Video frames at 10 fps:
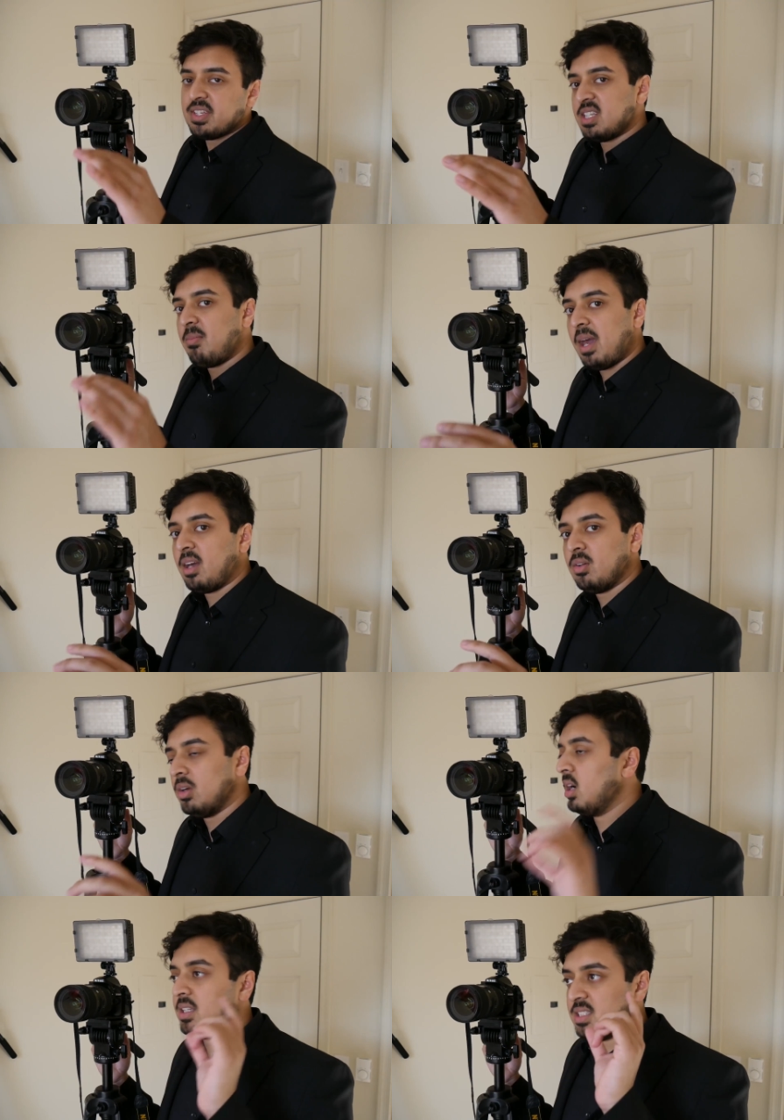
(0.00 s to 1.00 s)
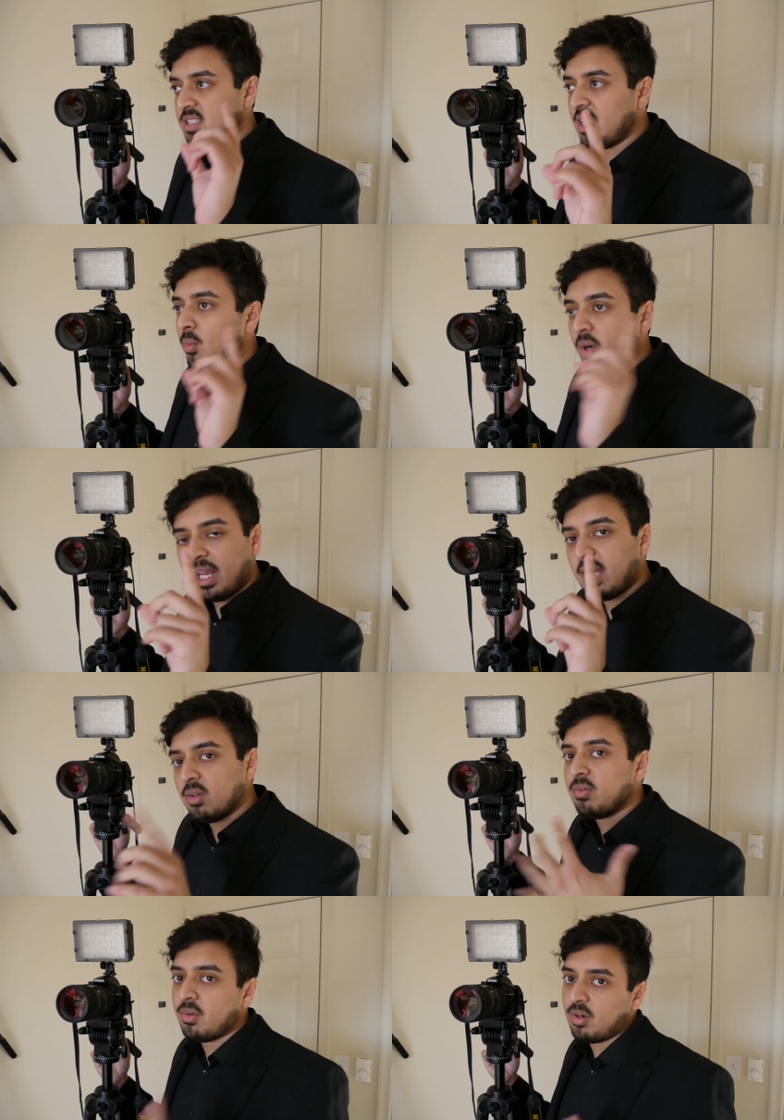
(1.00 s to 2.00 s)
the same angle, one
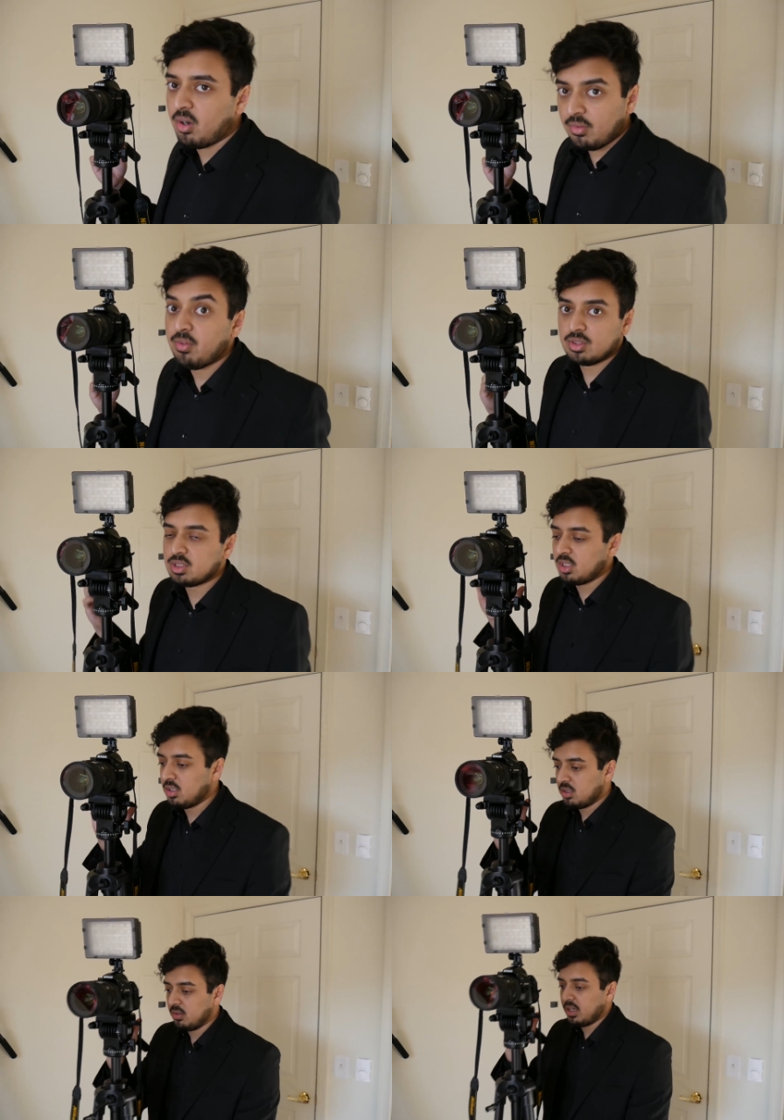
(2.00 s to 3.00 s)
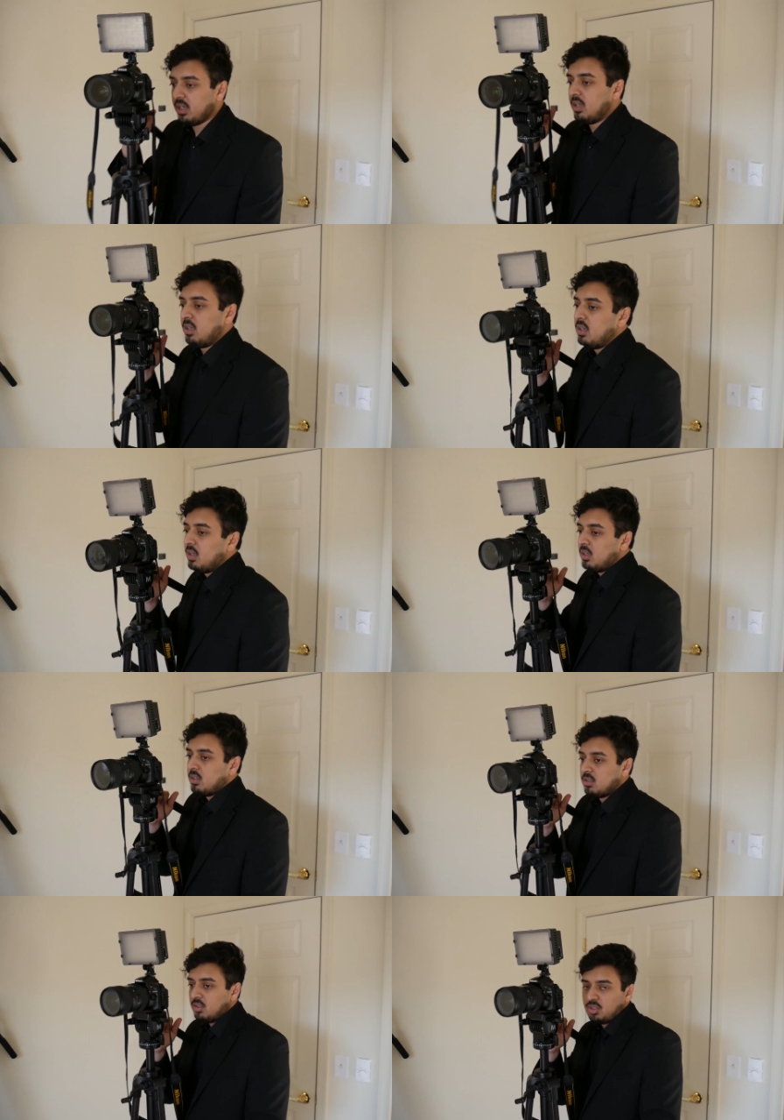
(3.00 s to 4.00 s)
angle for a full song, okay?
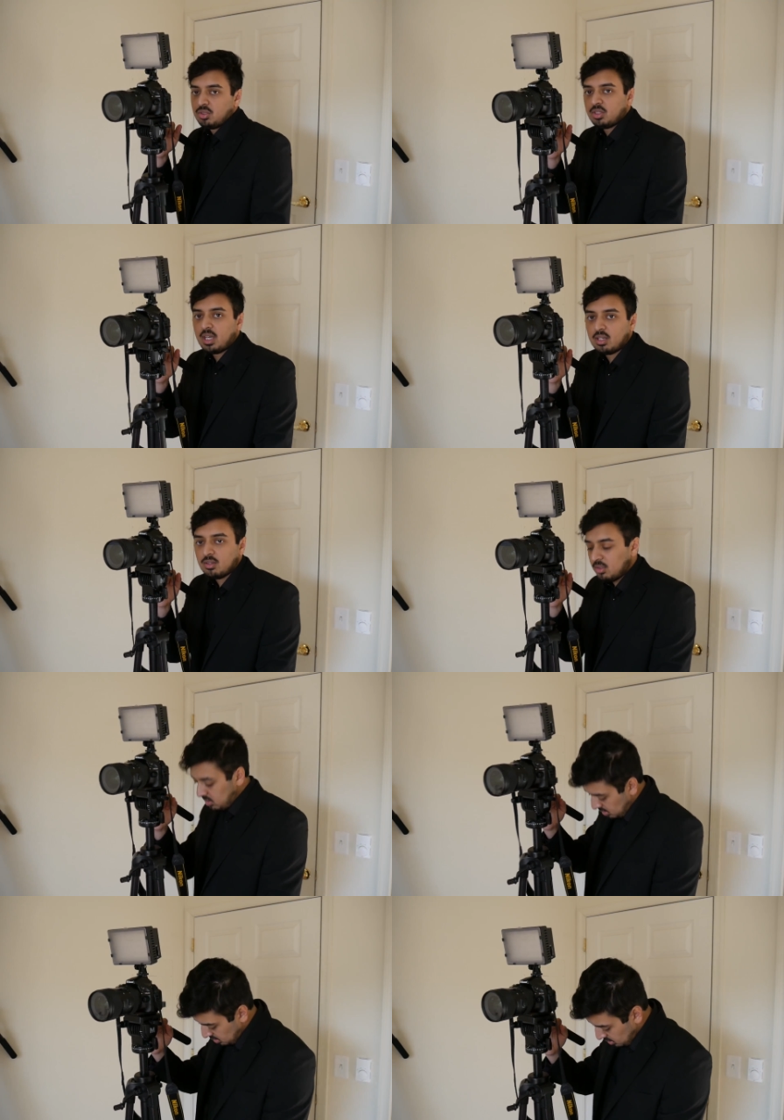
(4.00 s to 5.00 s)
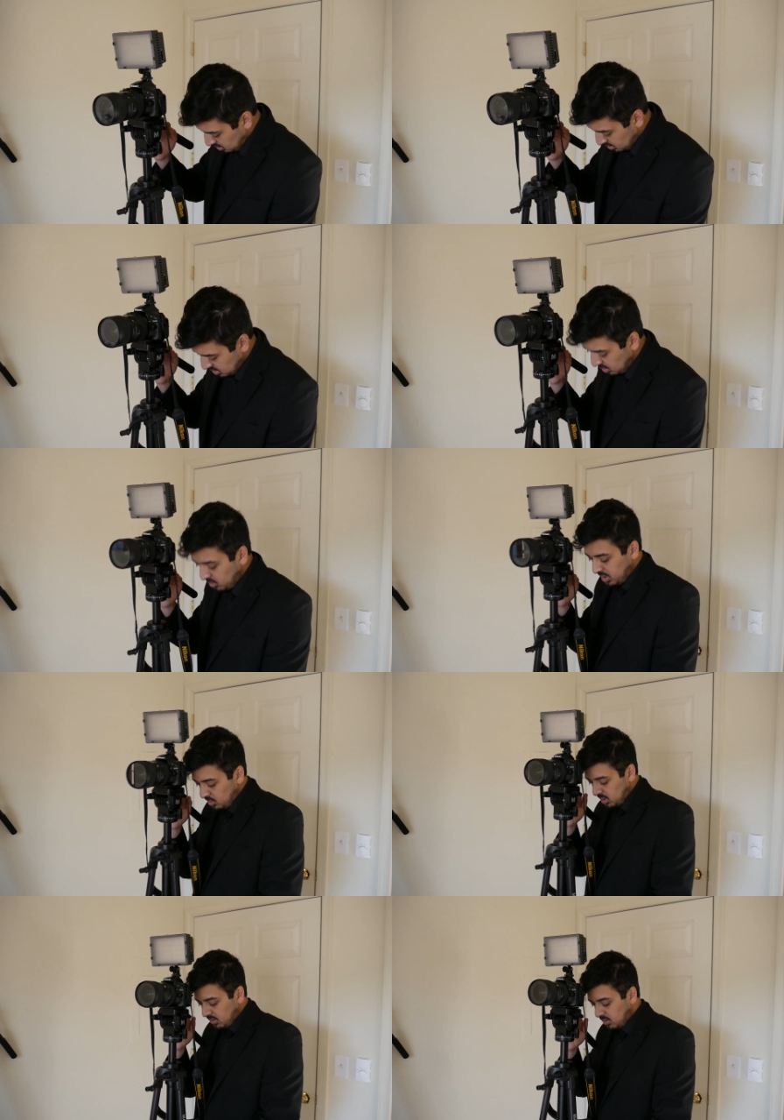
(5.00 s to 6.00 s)
You choose your angle somewhere,
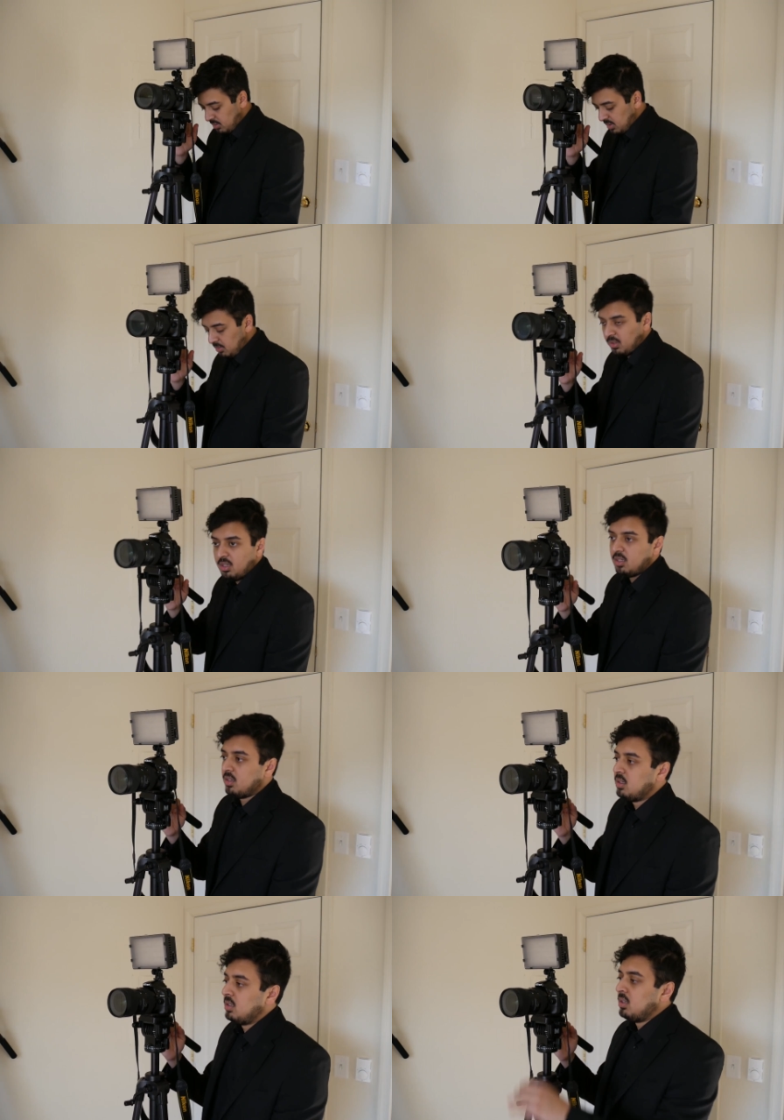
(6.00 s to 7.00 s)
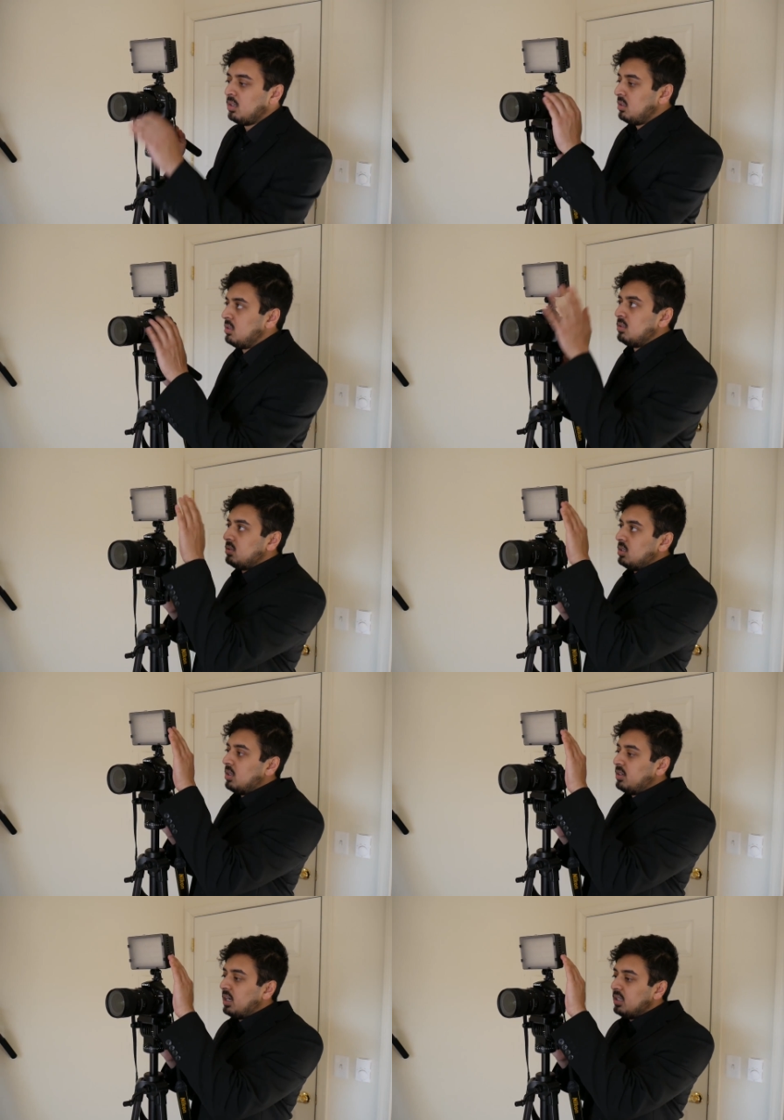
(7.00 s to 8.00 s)
wherever it might be, turn
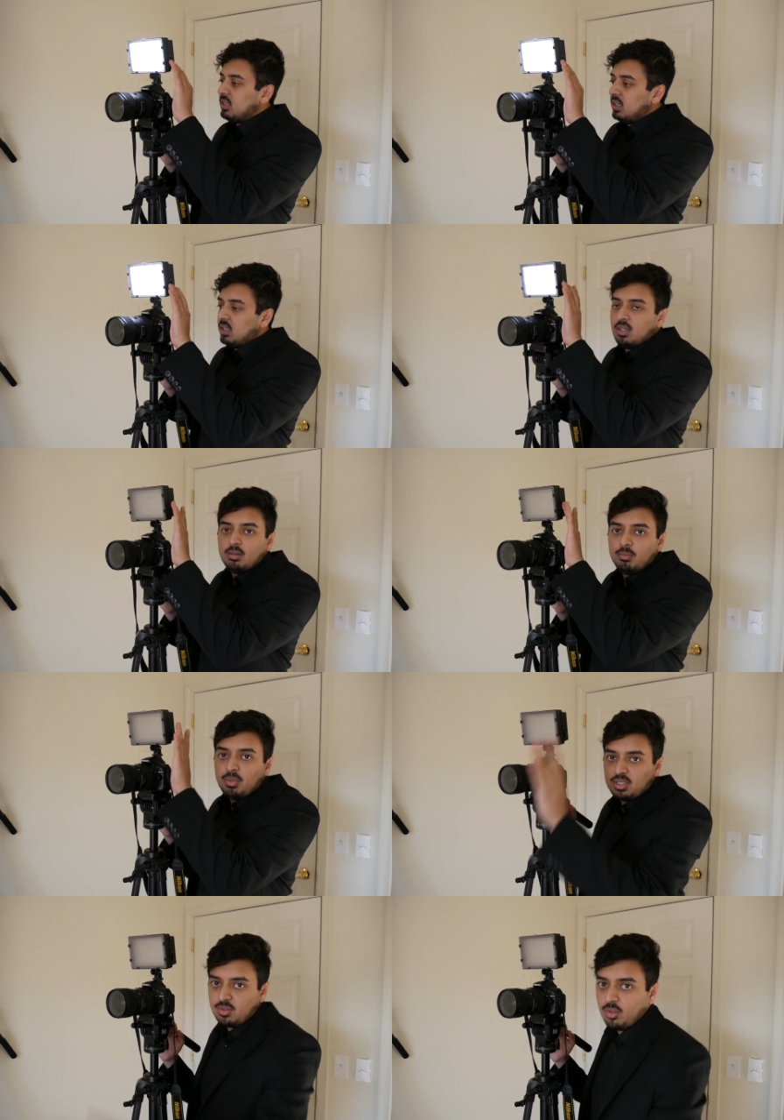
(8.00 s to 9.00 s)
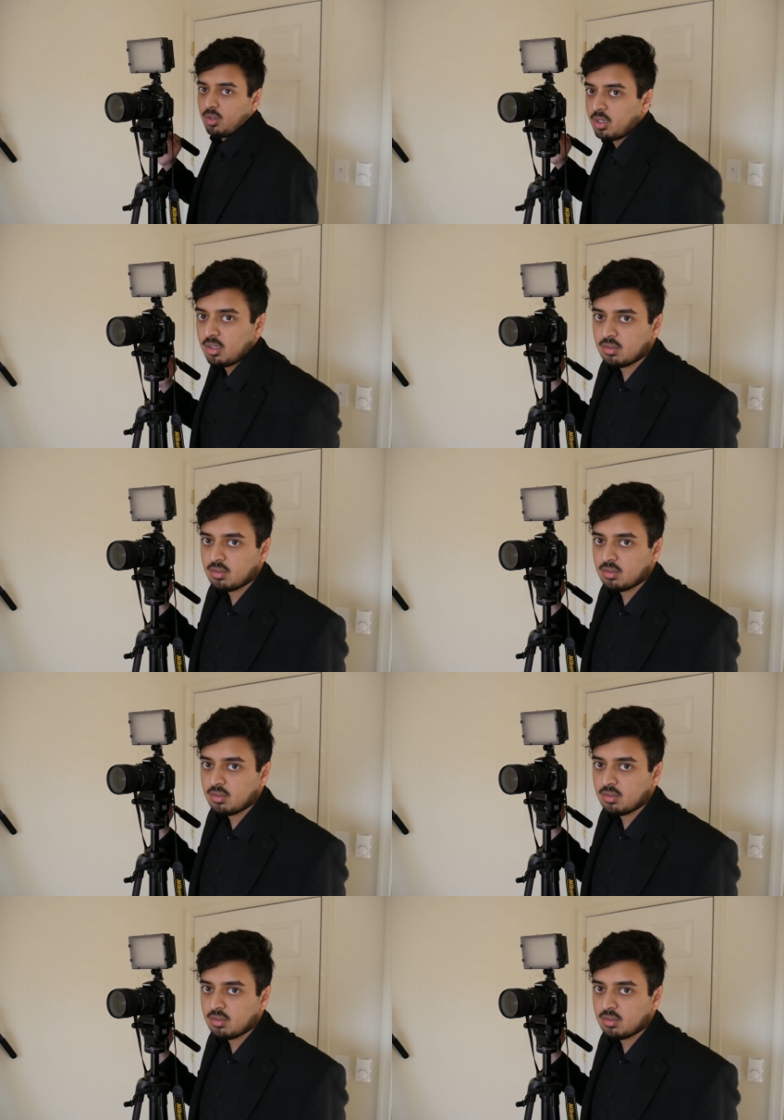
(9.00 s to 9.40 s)
on your LED, press record